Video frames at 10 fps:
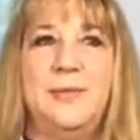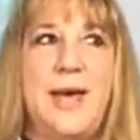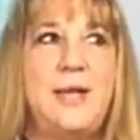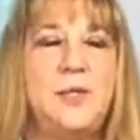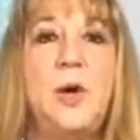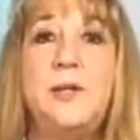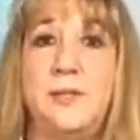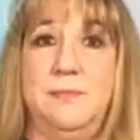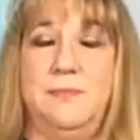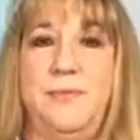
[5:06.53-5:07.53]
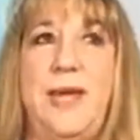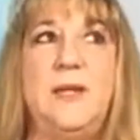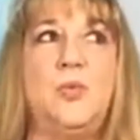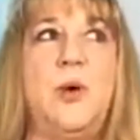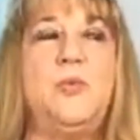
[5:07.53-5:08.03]
That is awesome. That
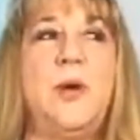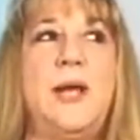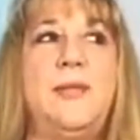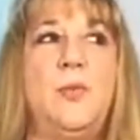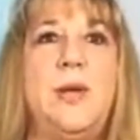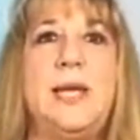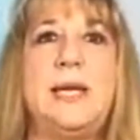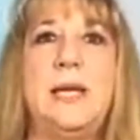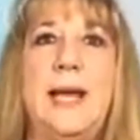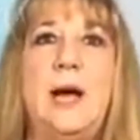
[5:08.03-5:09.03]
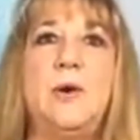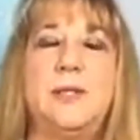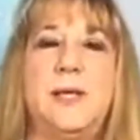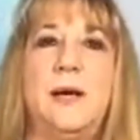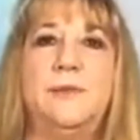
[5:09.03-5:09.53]
is one way that we can allow
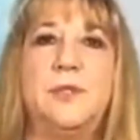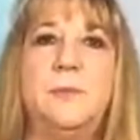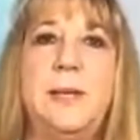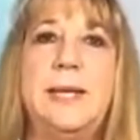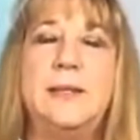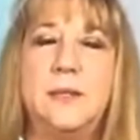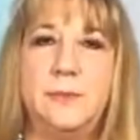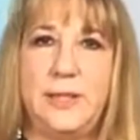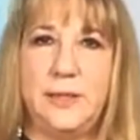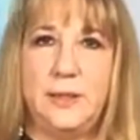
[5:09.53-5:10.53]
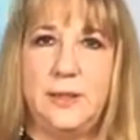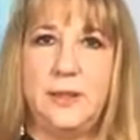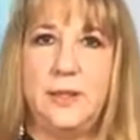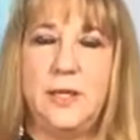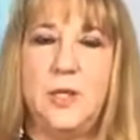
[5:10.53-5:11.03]
ourselves to be intimate.
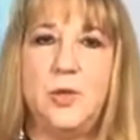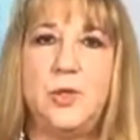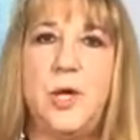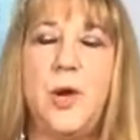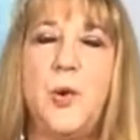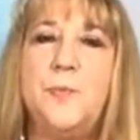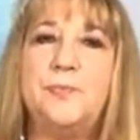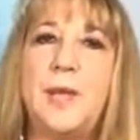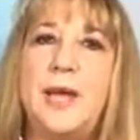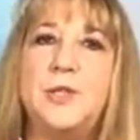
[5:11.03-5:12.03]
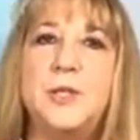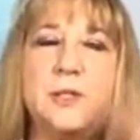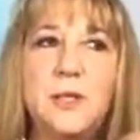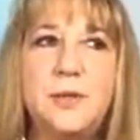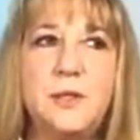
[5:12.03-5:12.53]
So I
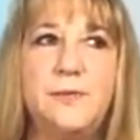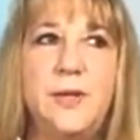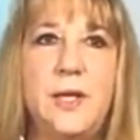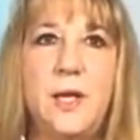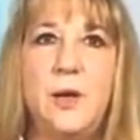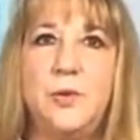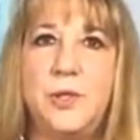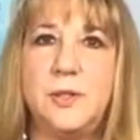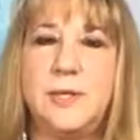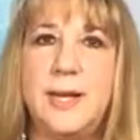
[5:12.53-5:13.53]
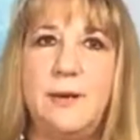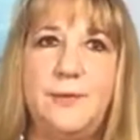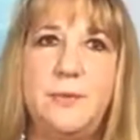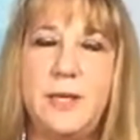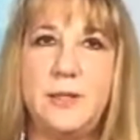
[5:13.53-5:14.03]
just did this video just now, a
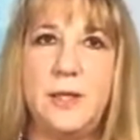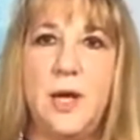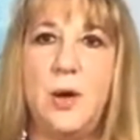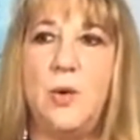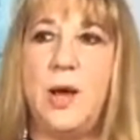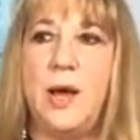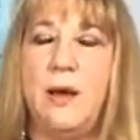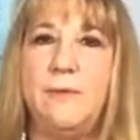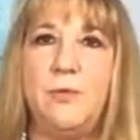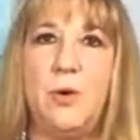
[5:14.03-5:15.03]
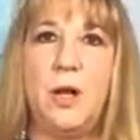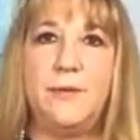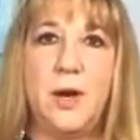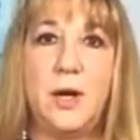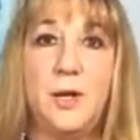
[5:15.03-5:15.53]
few minutes ago, for all
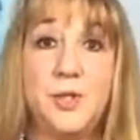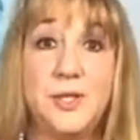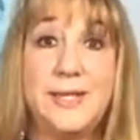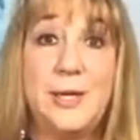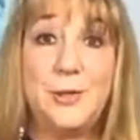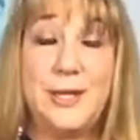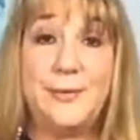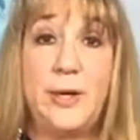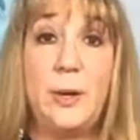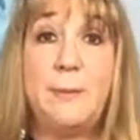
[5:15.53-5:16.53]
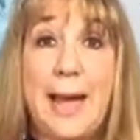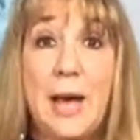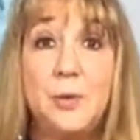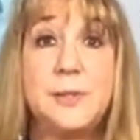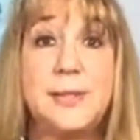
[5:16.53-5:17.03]
of our conscious leaders out there
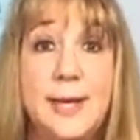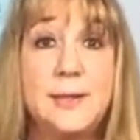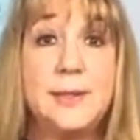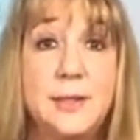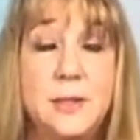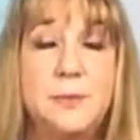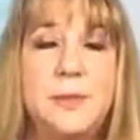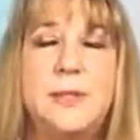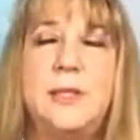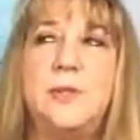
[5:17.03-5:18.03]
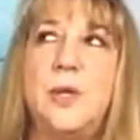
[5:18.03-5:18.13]
about sex and intimacy.